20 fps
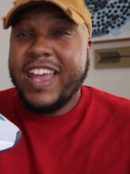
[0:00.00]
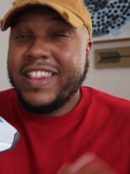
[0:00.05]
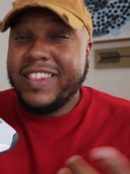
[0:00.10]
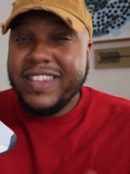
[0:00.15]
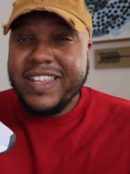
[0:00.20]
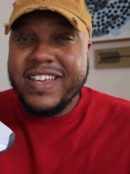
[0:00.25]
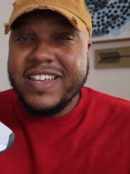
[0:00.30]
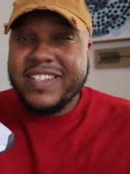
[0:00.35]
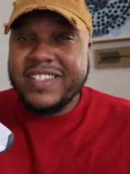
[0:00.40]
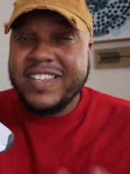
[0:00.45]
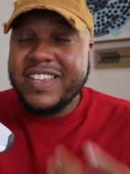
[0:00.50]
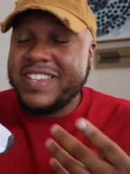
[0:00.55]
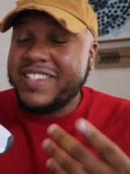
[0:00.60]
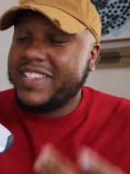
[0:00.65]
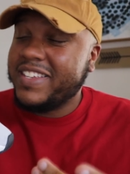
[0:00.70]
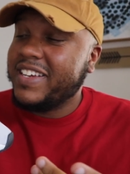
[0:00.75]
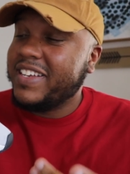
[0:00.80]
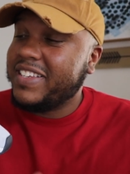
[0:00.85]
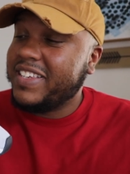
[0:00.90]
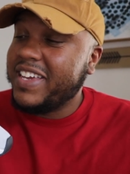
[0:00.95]
And this
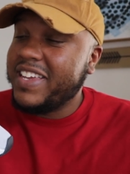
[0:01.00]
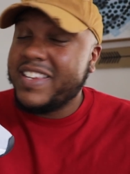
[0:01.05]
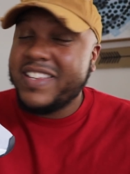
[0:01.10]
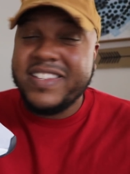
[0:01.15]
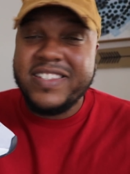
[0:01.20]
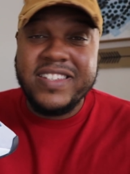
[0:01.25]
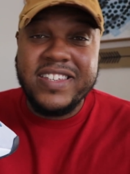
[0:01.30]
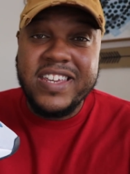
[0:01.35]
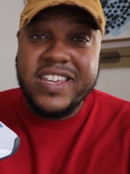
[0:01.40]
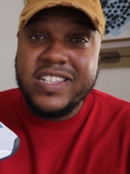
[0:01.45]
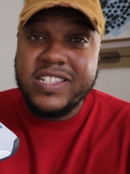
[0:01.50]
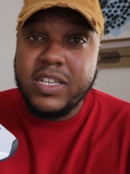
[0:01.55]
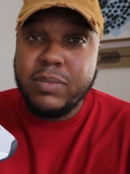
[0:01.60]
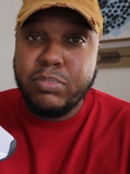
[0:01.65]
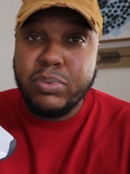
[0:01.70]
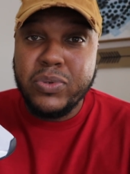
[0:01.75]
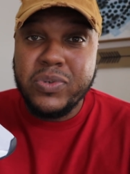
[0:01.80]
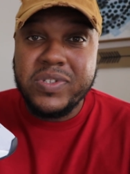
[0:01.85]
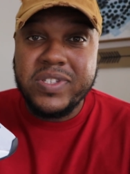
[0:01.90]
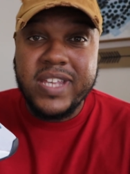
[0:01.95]
is the Adidas
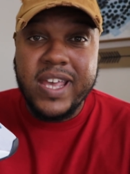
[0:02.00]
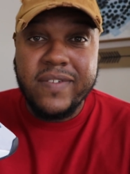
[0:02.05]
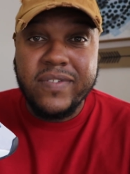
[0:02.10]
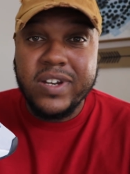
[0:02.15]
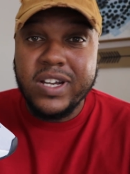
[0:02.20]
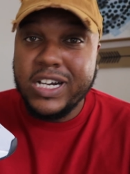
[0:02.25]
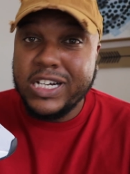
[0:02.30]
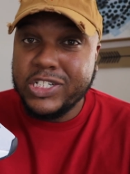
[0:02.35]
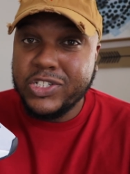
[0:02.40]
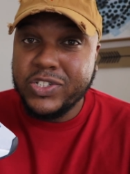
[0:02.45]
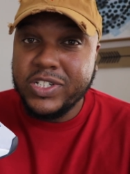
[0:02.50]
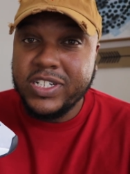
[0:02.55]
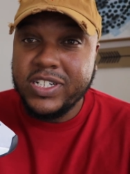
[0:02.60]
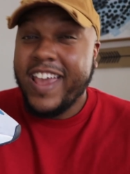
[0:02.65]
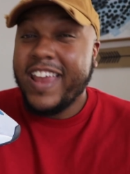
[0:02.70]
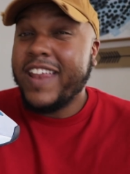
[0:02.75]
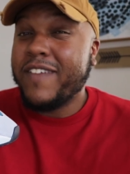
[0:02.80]
Yeezy Boost seven hundred.